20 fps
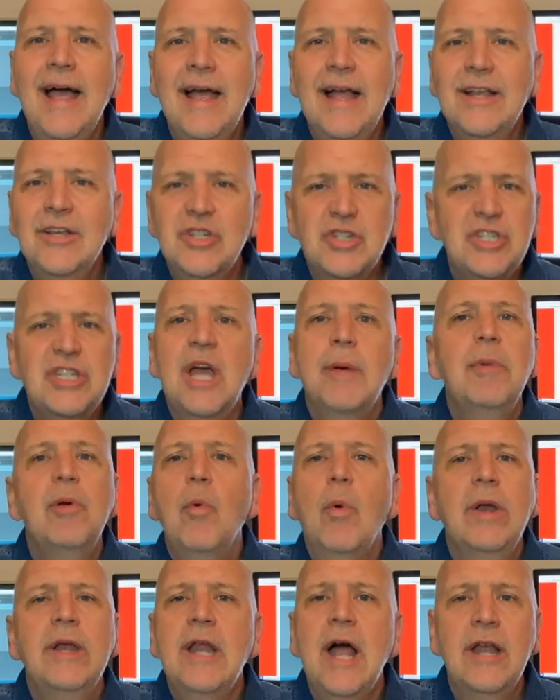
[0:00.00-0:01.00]
Just tell me
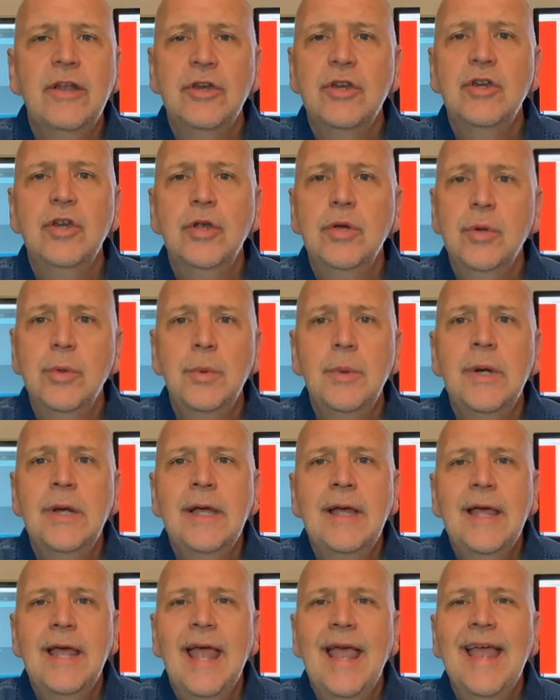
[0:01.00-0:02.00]
what not to do,
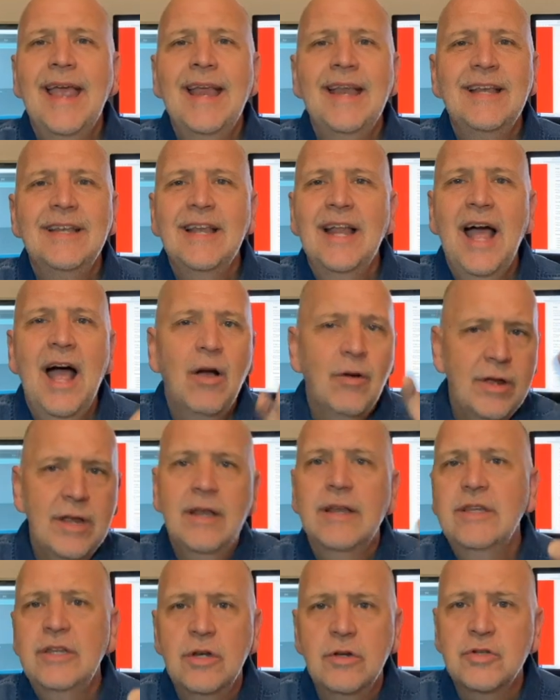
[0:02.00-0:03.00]
and I'll
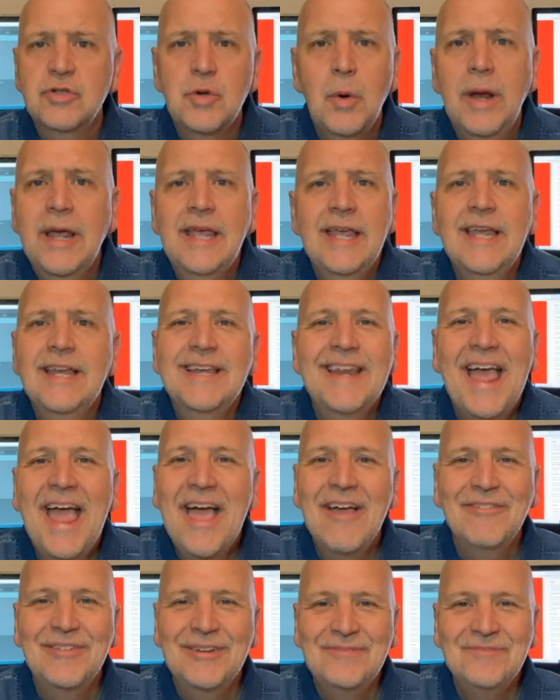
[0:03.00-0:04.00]
get, so I can get to
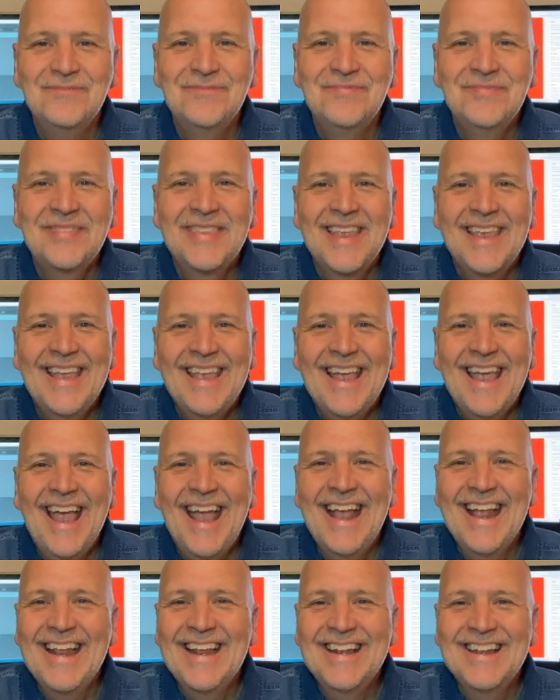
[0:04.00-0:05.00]
heaven.
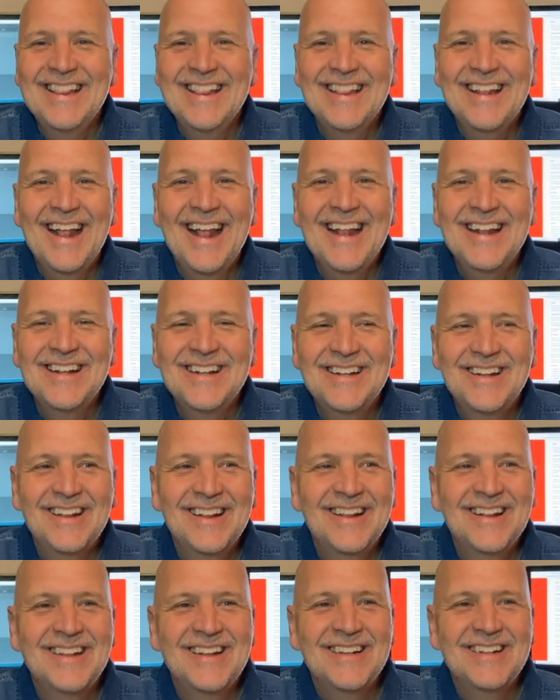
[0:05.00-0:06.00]
And
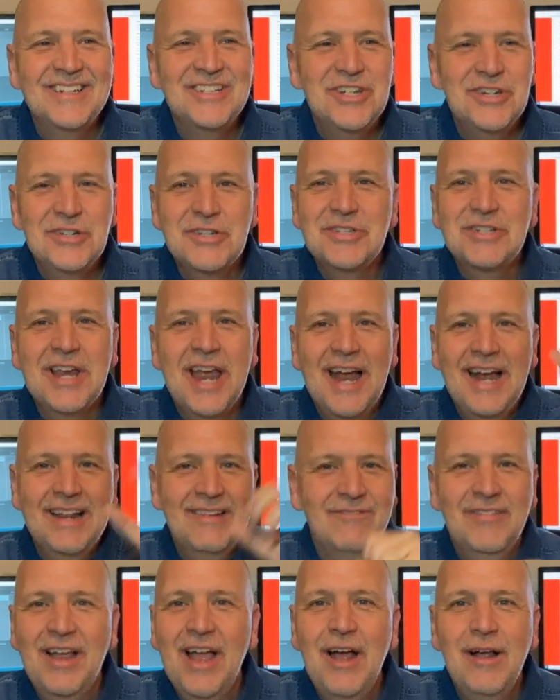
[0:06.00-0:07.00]
Jesus kind
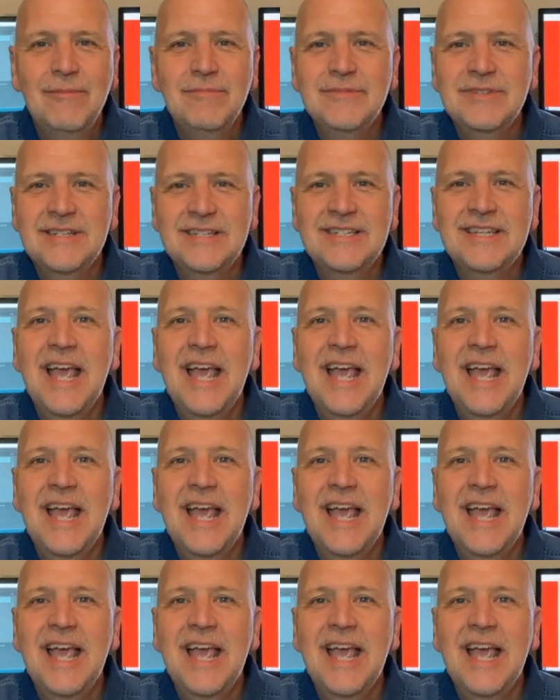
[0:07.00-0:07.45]
of comes and